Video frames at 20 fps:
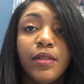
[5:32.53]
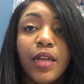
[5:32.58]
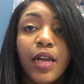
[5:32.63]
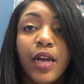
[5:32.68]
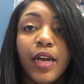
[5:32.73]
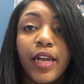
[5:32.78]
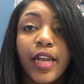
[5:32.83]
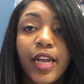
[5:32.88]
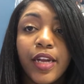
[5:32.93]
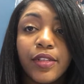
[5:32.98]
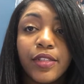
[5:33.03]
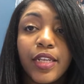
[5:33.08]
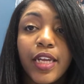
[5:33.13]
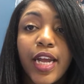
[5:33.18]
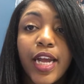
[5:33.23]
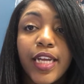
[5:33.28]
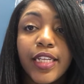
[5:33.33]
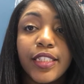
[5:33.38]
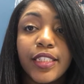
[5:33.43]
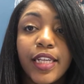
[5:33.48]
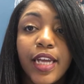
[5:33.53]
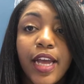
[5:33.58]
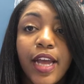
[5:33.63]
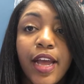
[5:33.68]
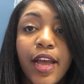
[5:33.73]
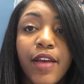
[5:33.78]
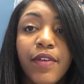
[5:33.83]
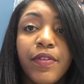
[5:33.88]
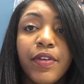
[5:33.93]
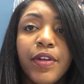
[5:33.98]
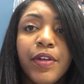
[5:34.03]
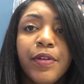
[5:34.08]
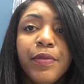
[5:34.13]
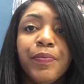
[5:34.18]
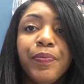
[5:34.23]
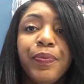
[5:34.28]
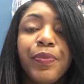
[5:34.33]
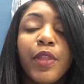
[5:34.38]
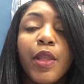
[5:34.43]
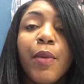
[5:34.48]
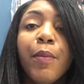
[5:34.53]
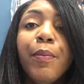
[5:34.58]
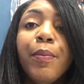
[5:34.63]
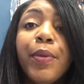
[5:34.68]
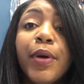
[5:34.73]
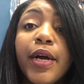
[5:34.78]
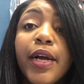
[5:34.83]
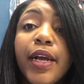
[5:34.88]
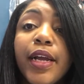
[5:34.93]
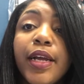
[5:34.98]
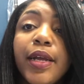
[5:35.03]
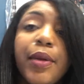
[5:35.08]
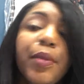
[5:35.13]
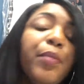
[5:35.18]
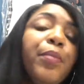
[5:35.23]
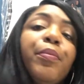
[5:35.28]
accountant has to have. But